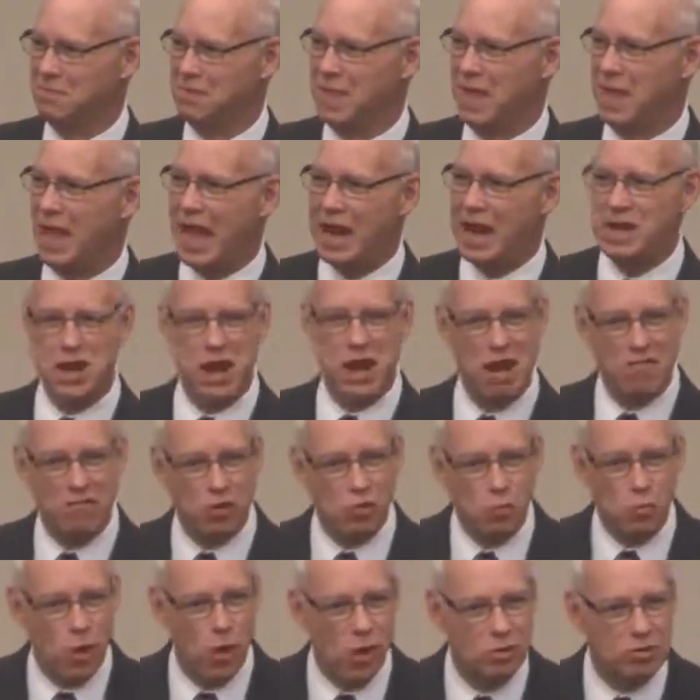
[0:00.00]
I never
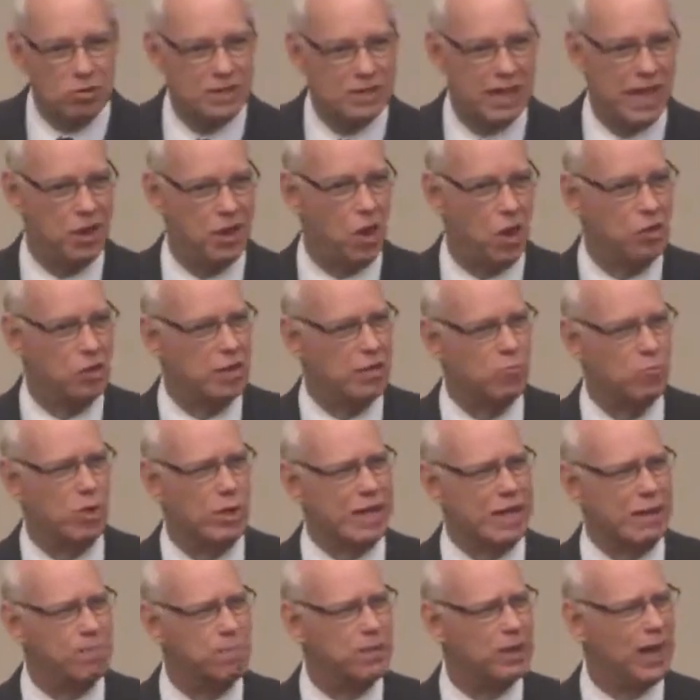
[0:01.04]
walked out on him when
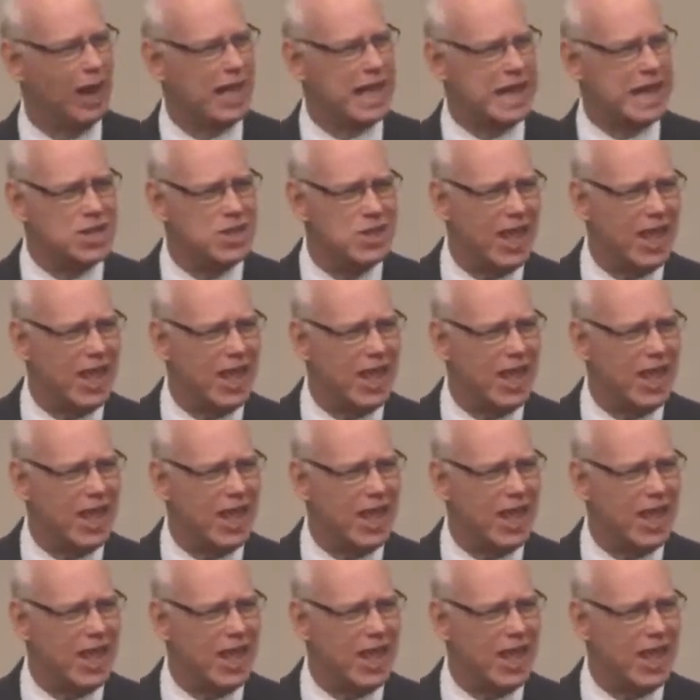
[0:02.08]
he played